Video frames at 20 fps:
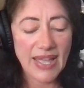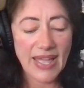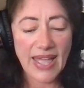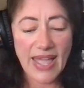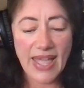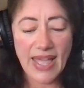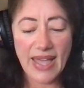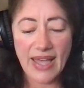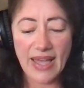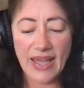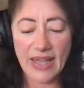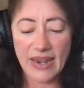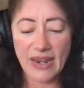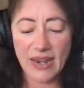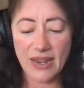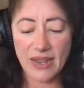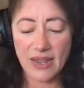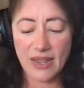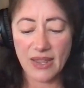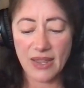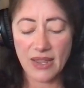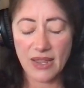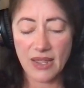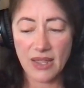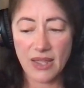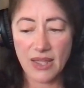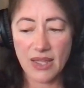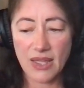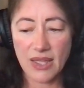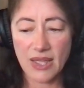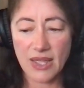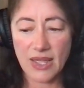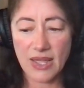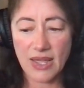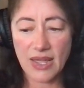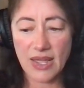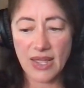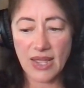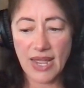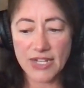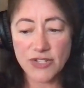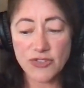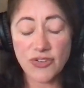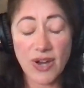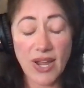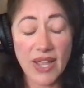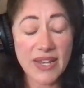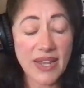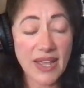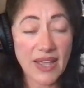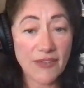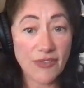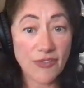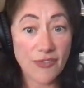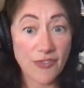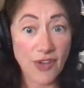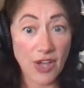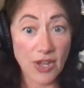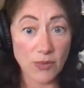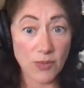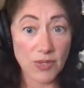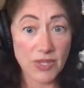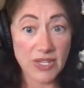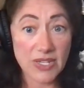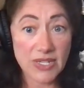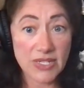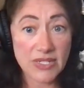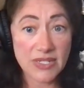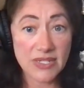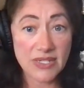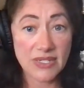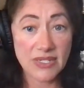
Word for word: And I tried to have fun with it,